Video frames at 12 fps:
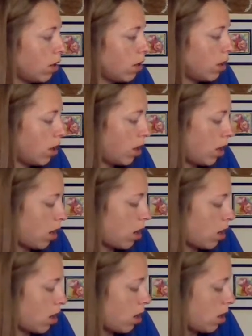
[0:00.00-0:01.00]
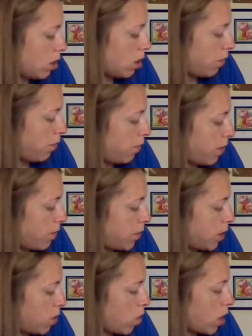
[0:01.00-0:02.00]
And
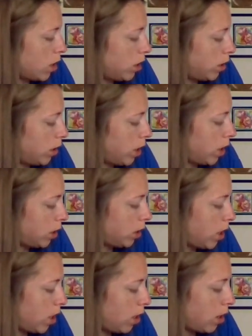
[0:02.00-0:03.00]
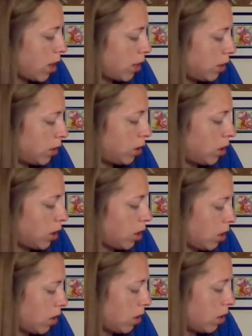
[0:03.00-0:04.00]
51 to 60, let's
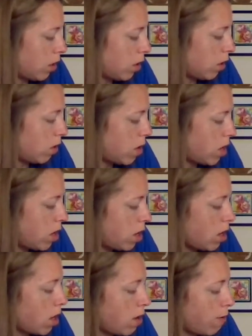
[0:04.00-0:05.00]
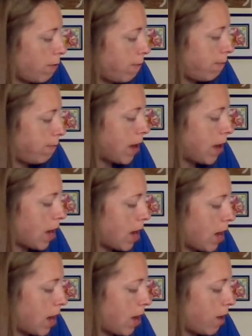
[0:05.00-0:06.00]
do
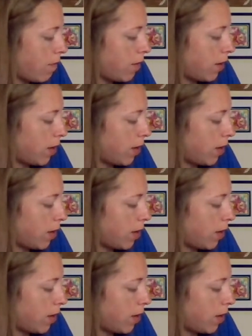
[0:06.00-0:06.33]
5.